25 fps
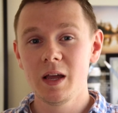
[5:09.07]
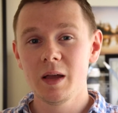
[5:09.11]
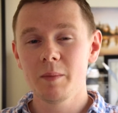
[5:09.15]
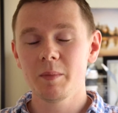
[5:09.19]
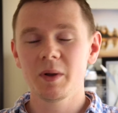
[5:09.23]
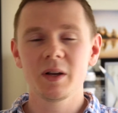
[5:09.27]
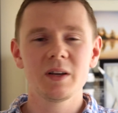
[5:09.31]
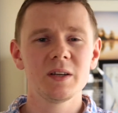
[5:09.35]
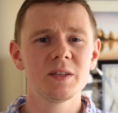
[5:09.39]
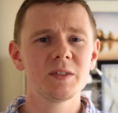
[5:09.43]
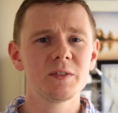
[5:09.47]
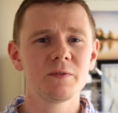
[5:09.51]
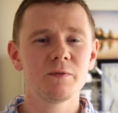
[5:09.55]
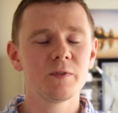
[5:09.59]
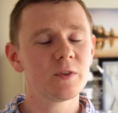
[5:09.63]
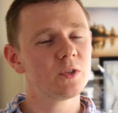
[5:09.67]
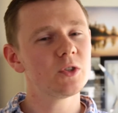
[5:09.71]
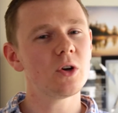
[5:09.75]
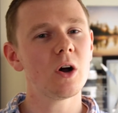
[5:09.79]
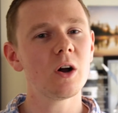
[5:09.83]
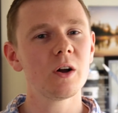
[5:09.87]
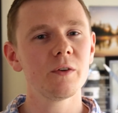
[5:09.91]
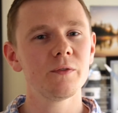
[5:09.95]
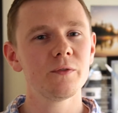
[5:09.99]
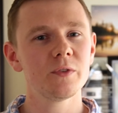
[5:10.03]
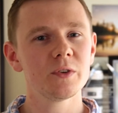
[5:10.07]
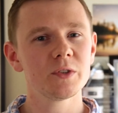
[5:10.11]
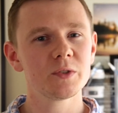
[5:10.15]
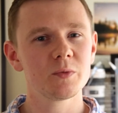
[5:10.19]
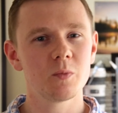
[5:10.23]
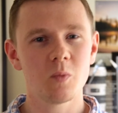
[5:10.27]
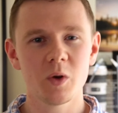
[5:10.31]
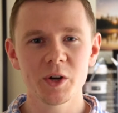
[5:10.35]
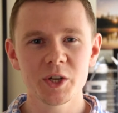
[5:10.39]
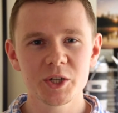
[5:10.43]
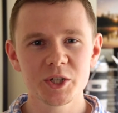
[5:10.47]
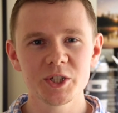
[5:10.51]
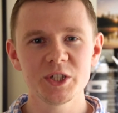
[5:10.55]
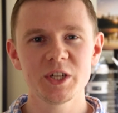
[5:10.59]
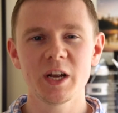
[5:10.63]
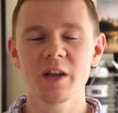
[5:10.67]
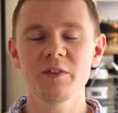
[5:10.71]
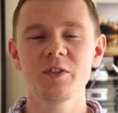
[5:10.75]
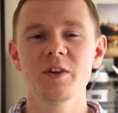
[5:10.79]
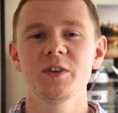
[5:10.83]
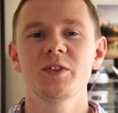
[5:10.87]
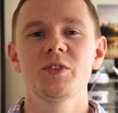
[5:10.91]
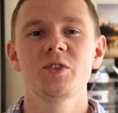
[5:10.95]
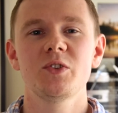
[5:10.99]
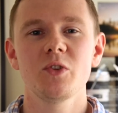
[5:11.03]
Because photographers want to share
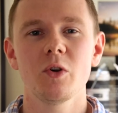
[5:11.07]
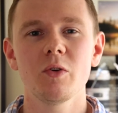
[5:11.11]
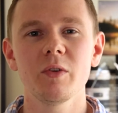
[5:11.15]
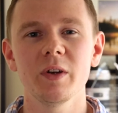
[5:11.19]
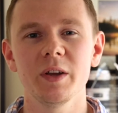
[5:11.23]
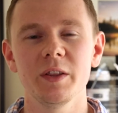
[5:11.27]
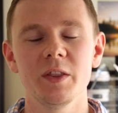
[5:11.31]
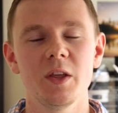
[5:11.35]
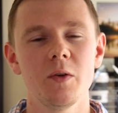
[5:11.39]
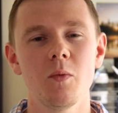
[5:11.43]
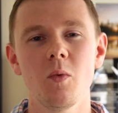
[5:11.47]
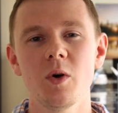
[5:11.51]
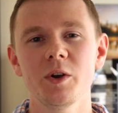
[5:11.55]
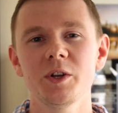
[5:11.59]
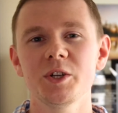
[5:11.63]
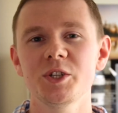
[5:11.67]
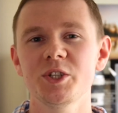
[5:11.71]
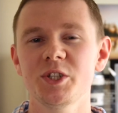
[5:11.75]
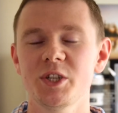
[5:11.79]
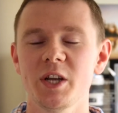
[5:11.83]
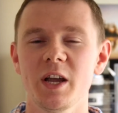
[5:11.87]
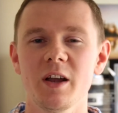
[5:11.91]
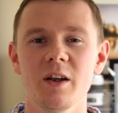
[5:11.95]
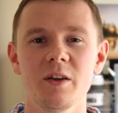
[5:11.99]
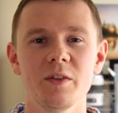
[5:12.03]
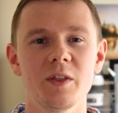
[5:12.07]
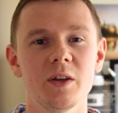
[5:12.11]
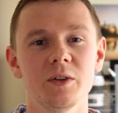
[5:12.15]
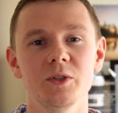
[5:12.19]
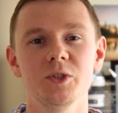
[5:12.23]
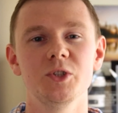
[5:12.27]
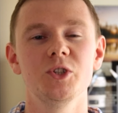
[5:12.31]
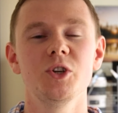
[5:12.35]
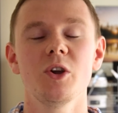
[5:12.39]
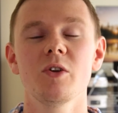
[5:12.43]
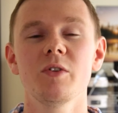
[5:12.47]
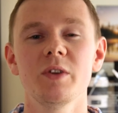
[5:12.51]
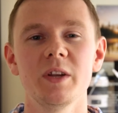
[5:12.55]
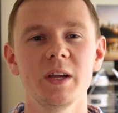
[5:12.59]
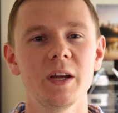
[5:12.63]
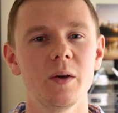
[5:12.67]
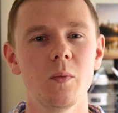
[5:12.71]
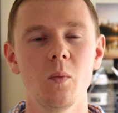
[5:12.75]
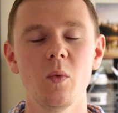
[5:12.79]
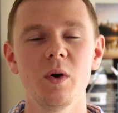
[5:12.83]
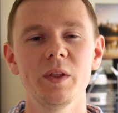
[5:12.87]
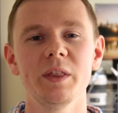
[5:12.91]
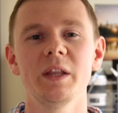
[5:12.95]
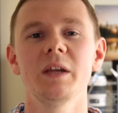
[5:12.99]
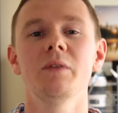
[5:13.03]
their story, they want to share their journey
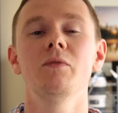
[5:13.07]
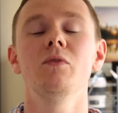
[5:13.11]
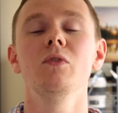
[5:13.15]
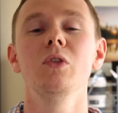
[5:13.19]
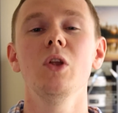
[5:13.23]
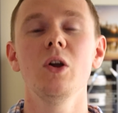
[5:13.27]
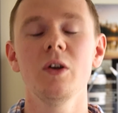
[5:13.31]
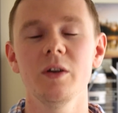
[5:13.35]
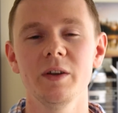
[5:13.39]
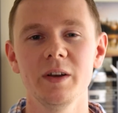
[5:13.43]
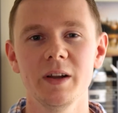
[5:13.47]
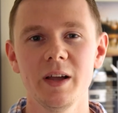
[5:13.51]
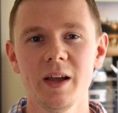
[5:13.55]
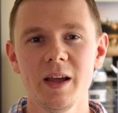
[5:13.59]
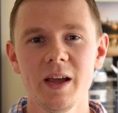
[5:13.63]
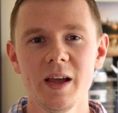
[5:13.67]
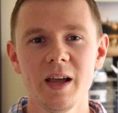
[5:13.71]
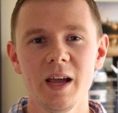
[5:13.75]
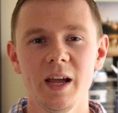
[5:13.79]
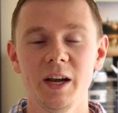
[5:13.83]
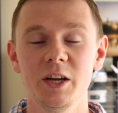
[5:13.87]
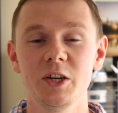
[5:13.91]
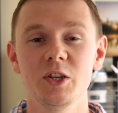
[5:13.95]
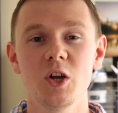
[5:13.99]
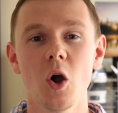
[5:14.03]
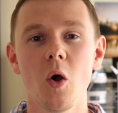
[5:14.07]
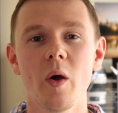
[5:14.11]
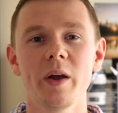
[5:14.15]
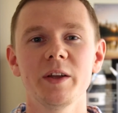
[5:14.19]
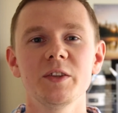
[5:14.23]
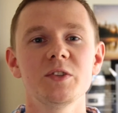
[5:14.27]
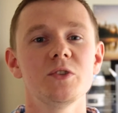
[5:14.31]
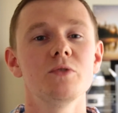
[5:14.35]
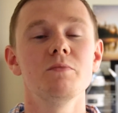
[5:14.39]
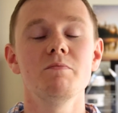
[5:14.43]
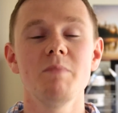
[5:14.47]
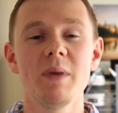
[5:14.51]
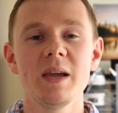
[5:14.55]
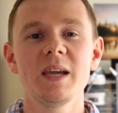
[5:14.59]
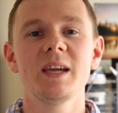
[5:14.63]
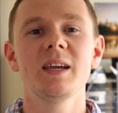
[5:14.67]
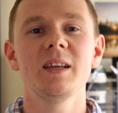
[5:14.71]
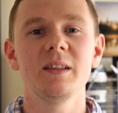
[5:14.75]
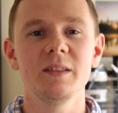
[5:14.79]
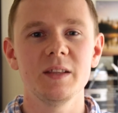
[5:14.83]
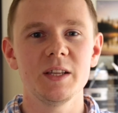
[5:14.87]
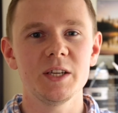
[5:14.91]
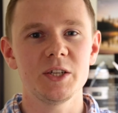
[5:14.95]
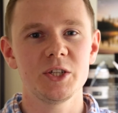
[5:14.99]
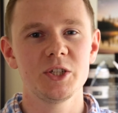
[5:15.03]
and what they've learned in going to
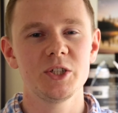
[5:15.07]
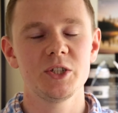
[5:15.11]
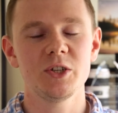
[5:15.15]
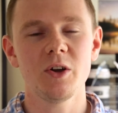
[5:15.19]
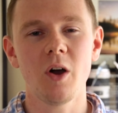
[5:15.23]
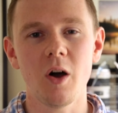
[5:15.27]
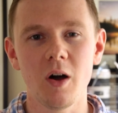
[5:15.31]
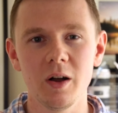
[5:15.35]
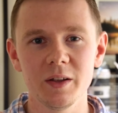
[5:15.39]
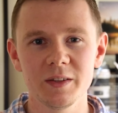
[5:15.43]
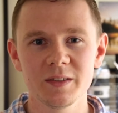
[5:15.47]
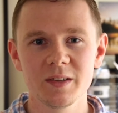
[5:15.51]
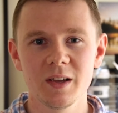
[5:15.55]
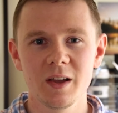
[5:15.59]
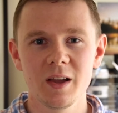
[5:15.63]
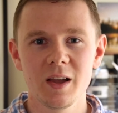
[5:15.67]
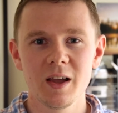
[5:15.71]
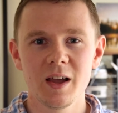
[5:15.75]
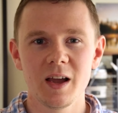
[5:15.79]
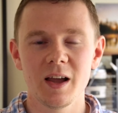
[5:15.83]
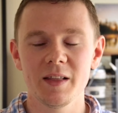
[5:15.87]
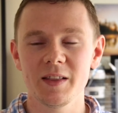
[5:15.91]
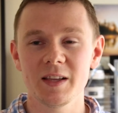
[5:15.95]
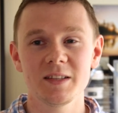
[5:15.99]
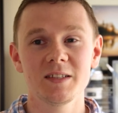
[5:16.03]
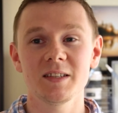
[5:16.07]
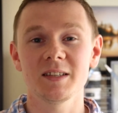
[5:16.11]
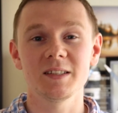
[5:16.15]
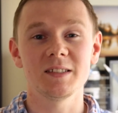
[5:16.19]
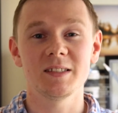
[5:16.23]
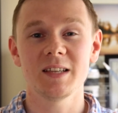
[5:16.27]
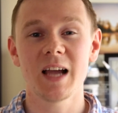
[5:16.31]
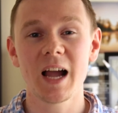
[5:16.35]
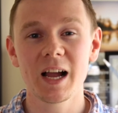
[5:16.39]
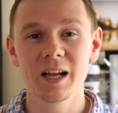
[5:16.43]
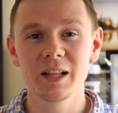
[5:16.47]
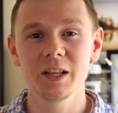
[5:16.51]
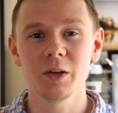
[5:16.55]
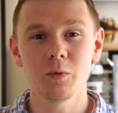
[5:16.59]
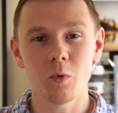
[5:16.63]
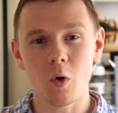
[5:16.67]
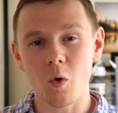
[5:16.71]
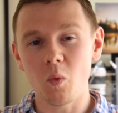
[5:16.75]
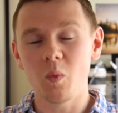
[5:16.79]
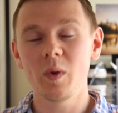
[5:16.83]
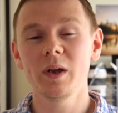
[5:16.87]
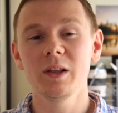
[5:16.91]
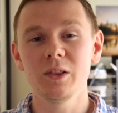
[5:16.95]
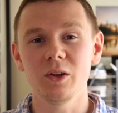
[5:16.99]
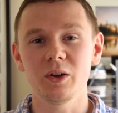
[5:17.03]
making this shot. And that's exactly
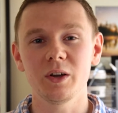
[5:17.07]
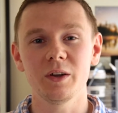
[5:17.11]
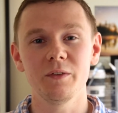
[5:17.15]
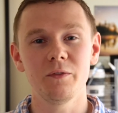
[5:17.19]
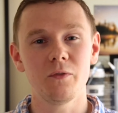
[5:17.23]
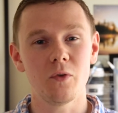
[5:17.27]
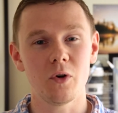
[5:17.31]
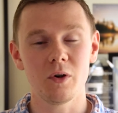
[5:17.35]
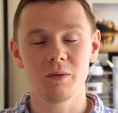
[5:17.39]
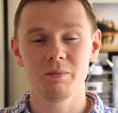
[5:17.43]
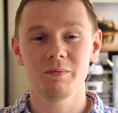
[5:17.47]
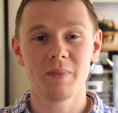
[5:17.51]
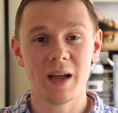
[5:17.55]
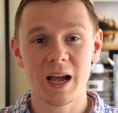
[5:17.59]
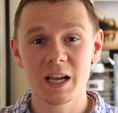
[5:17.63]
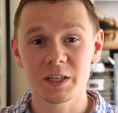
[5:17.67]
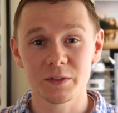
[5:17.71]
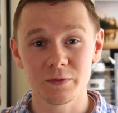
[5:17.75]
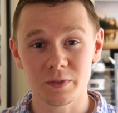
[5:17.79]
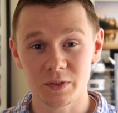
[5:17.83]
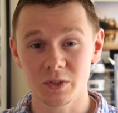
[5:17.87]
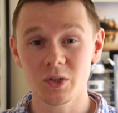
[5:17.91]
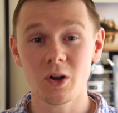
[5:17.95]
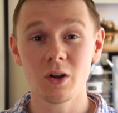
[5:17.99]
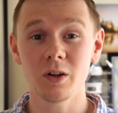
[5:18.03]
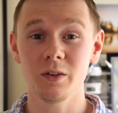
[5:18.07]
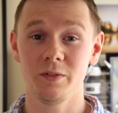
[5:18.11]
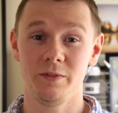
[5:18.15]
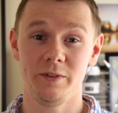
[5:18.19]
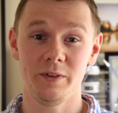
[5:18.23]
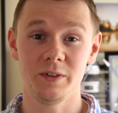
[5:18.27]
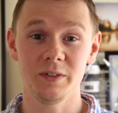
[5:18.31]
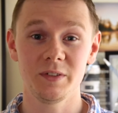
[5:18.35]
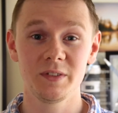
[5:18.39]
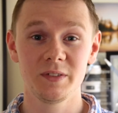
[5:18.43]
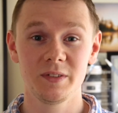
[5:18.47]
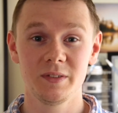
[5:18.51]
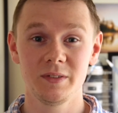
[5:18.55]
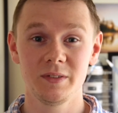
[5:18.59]
what we're looking for as photographers.